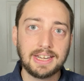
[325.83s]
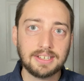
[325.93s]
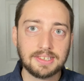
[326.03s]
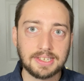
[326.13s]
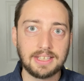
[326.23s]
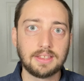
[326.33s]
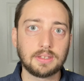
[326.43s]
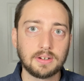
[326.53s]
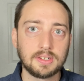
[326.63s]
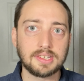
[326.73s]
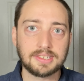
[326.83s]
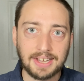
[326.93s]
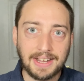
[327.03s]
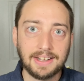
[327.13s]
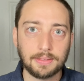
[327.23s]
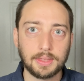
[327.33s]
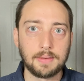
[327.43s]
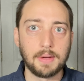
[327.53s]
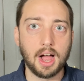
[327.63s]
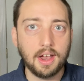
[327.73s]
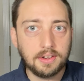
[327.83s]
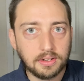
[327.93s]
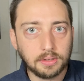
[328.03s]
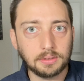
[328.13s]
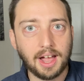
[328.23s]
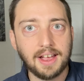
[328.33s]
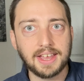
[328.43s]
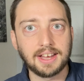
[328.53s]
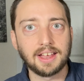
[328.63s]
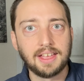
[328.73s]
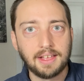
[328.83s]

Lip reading: to see that there is a second theme underlying